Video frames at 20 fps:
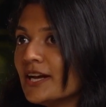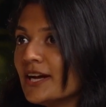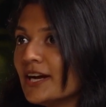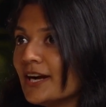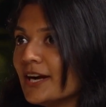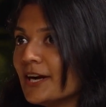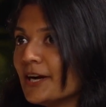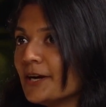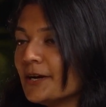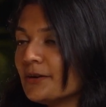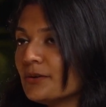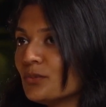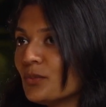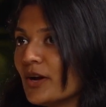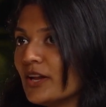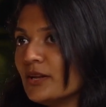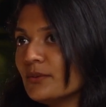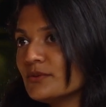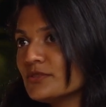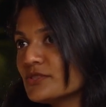
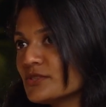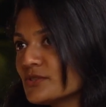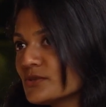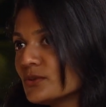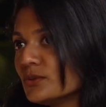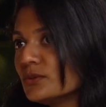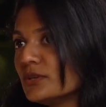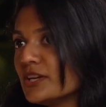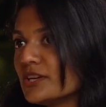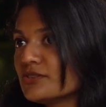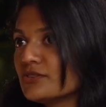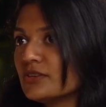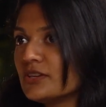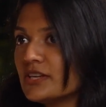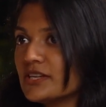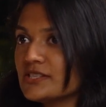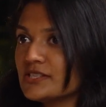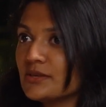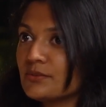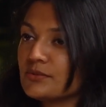While I was in school, I
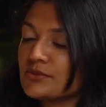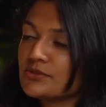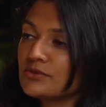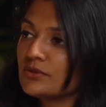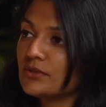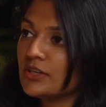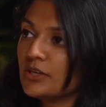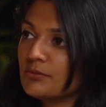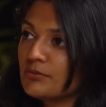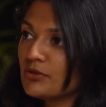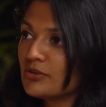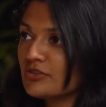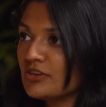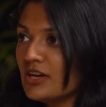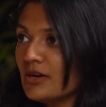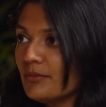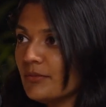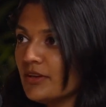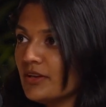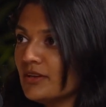realized I was good at
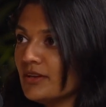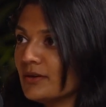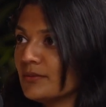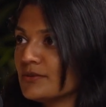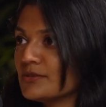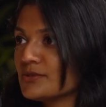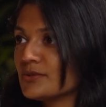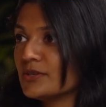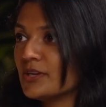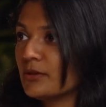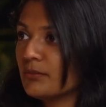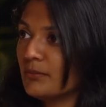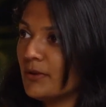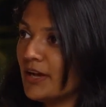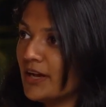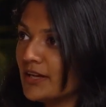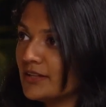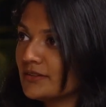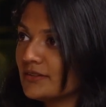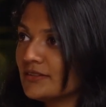programming, I was good at
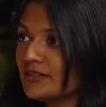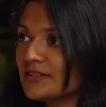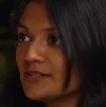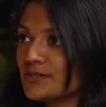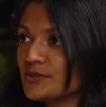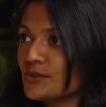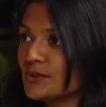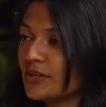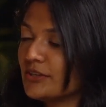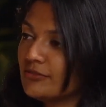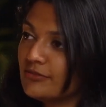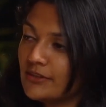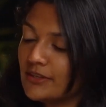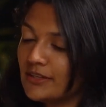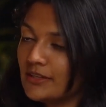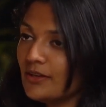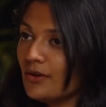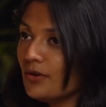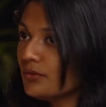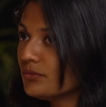math, so I
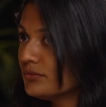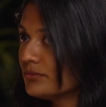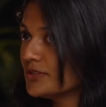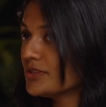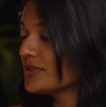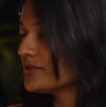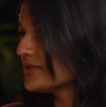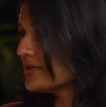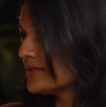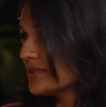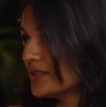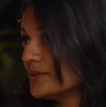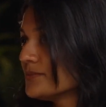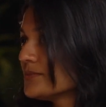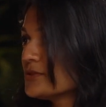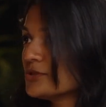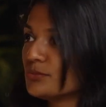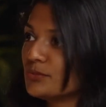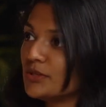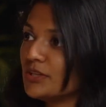felt, oh, this
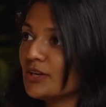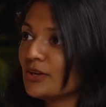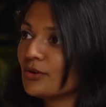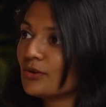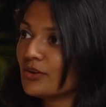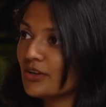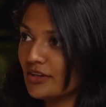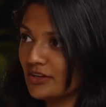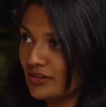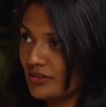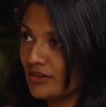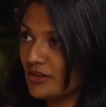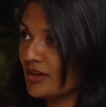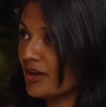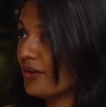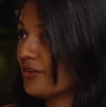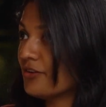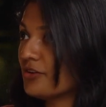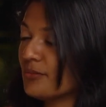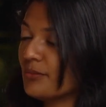seems to be a good
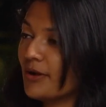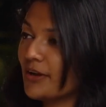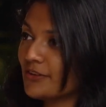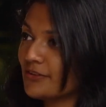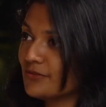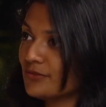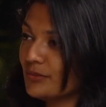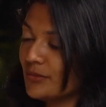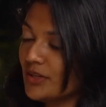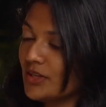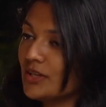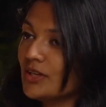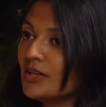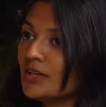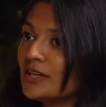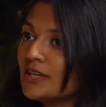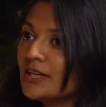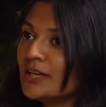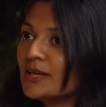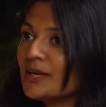career path for me.
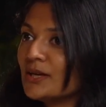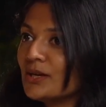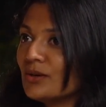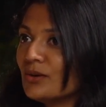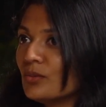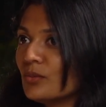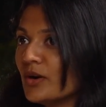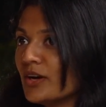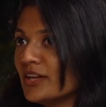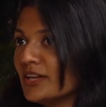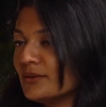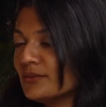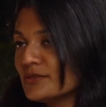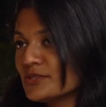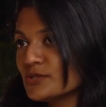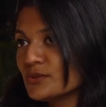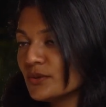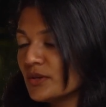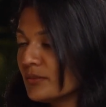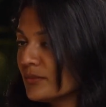While I was
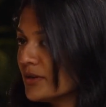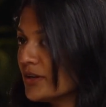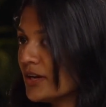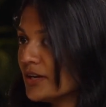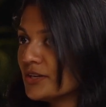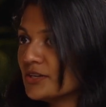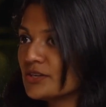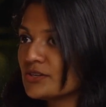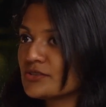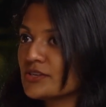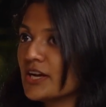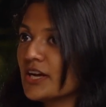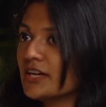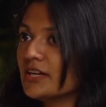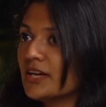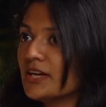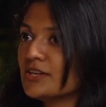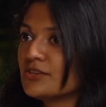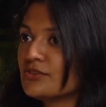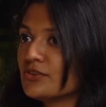doing my undergrad,
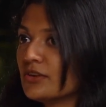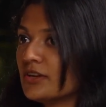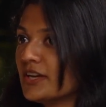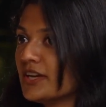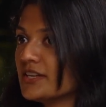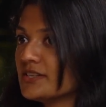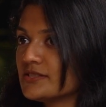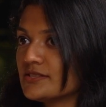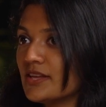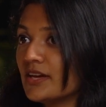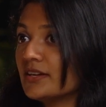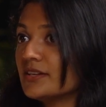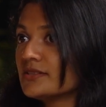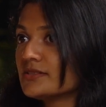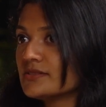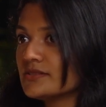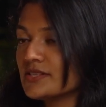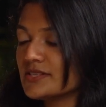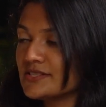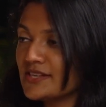I realized that
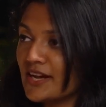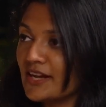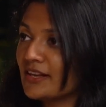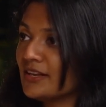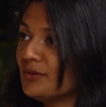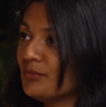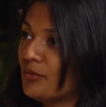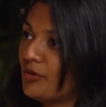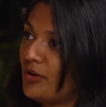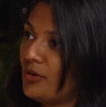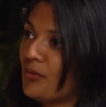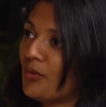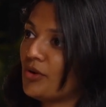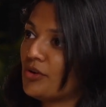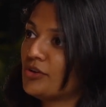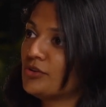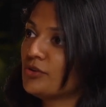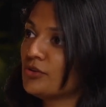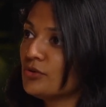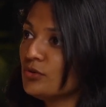is exactly what I
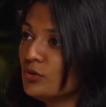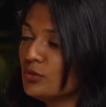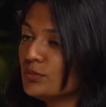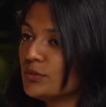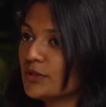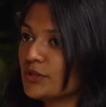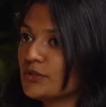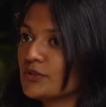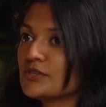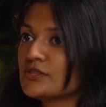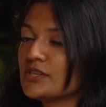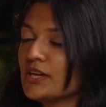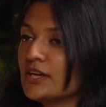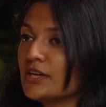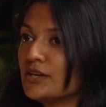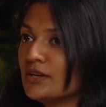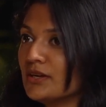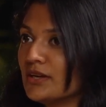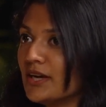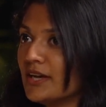wanted to do because
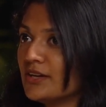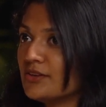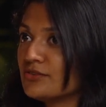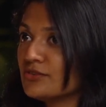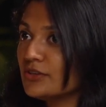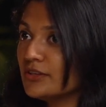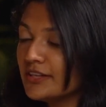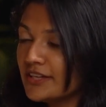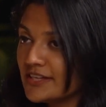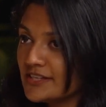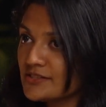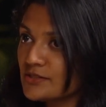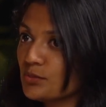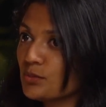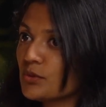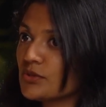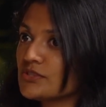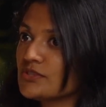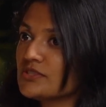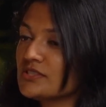I realized it
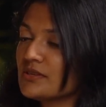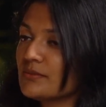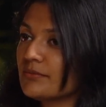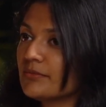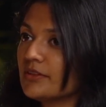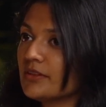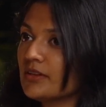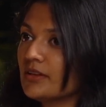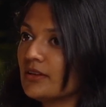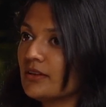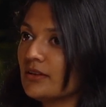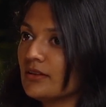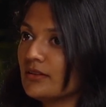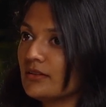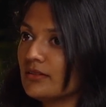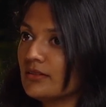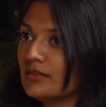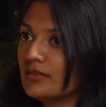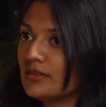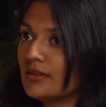wasn't something
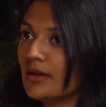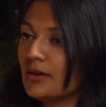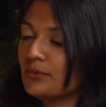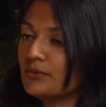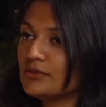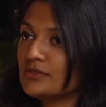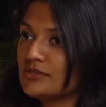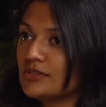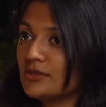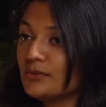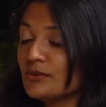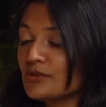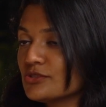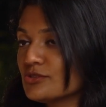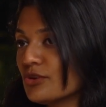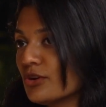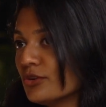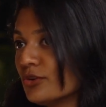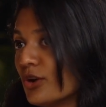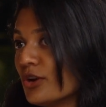it was
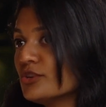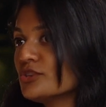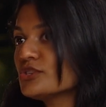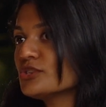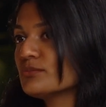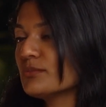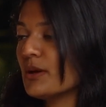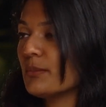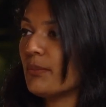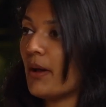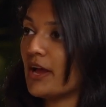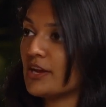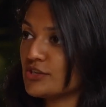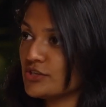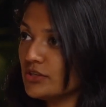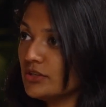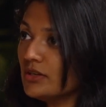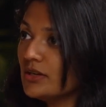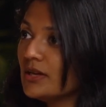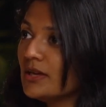not just my
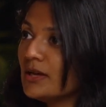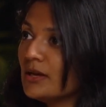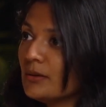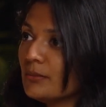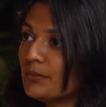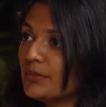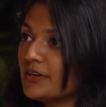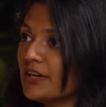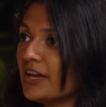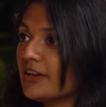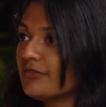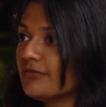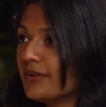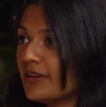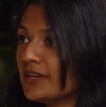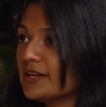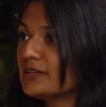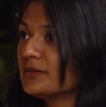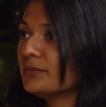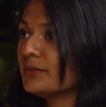passion, but I
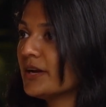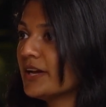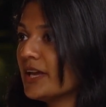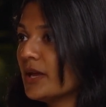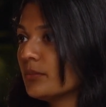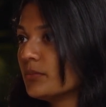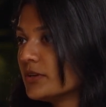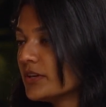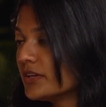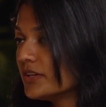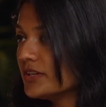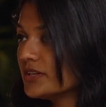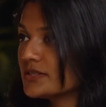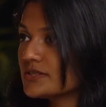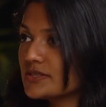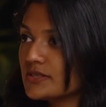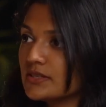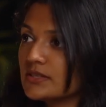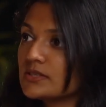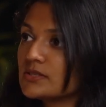felt my ability and
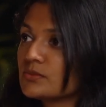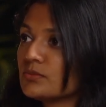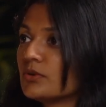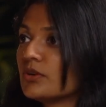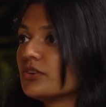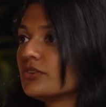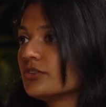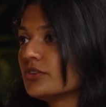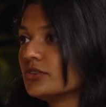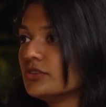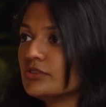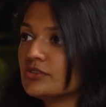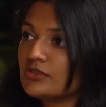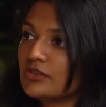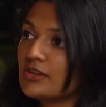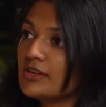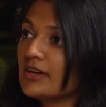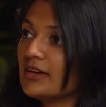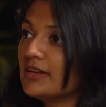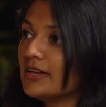skills were really,
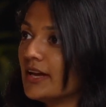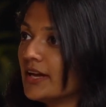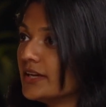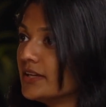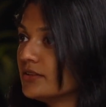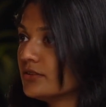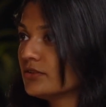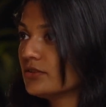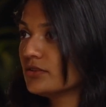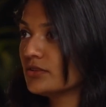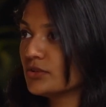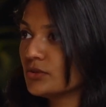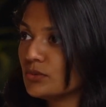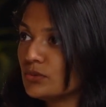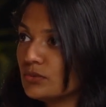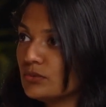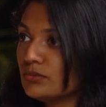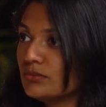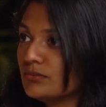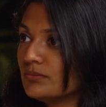really aligned
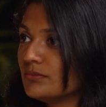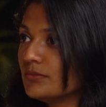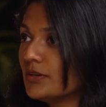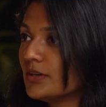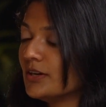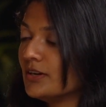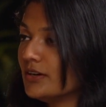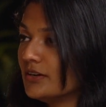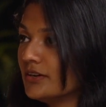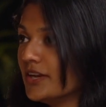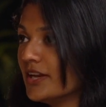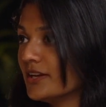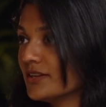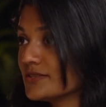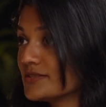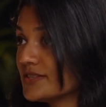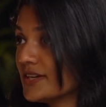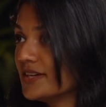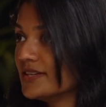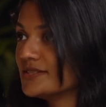to data
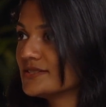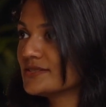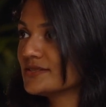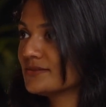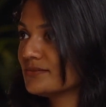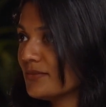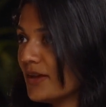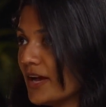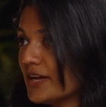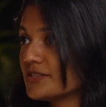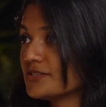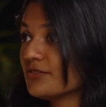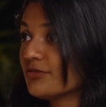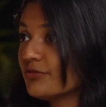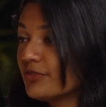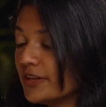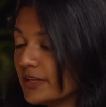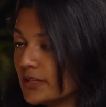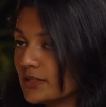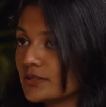science as a
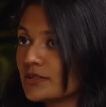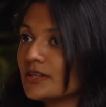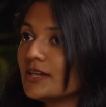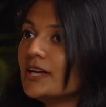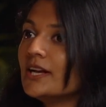field.